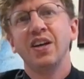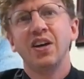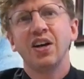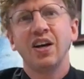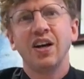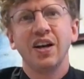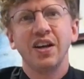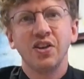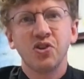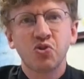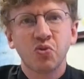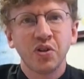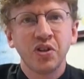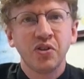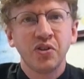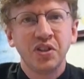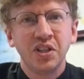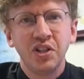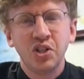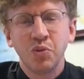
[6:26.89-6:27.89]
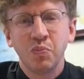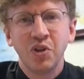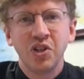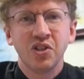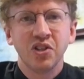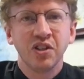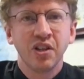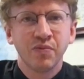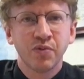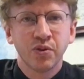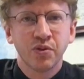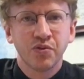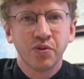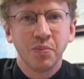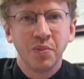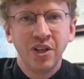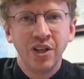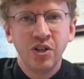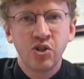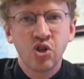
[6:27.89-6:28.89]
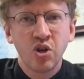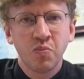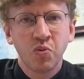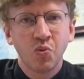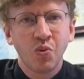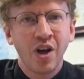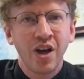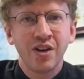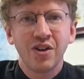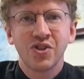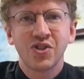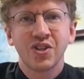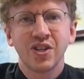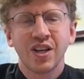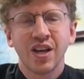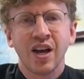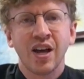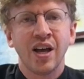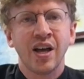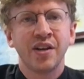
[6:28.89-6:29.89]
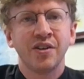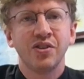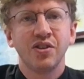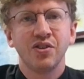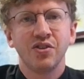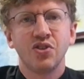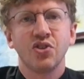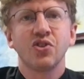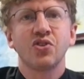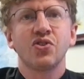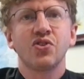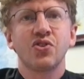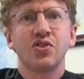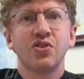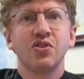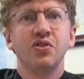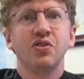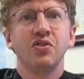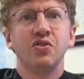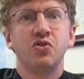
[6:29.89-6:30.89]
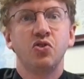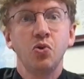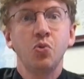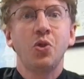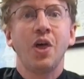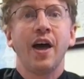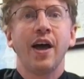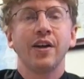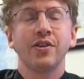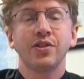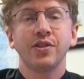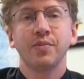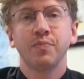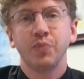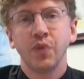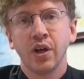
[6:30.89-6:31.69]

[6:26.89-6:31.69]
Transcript: uh, Israel need to be delivered from Egypt, why doesn't God just do that?